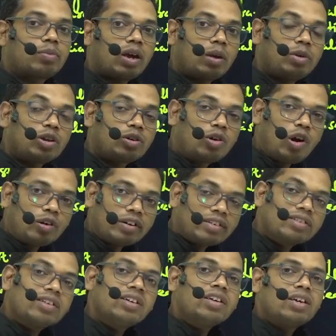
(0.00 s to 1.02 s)
primary
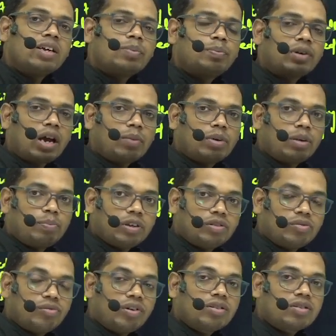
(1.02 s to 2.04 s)
cortex, primary pith
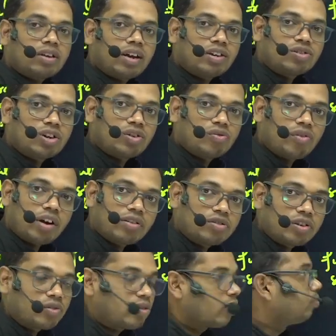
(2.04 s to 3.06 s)
face, etc., etc.